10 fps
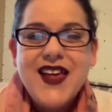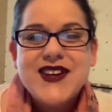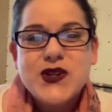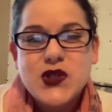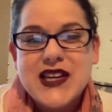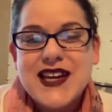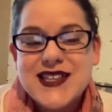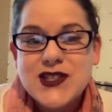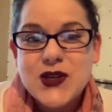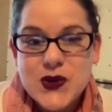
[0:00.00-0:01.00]
She
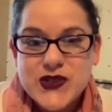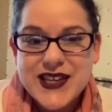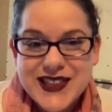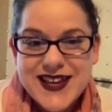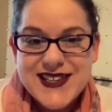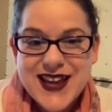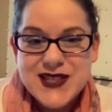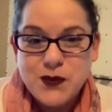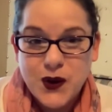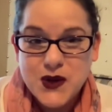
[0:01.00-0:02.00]
is using this
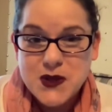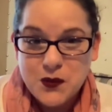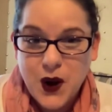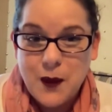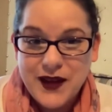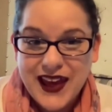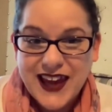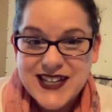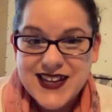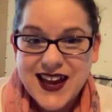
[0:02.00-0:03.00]
as Puritan
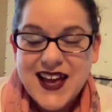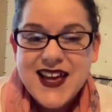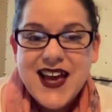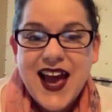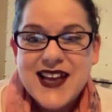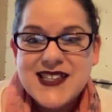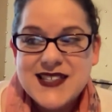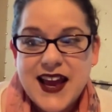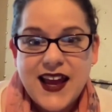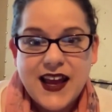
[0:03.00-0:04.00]
propaganda, as
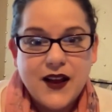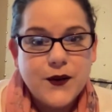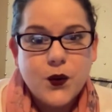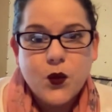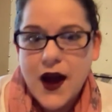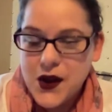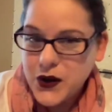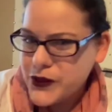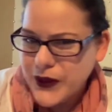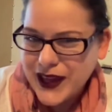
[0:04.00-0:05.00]
saying, why are
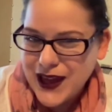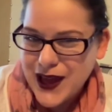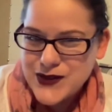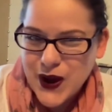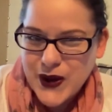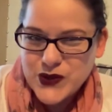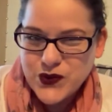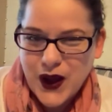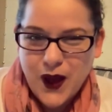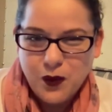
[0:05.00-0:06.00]
you looking at dogs for help?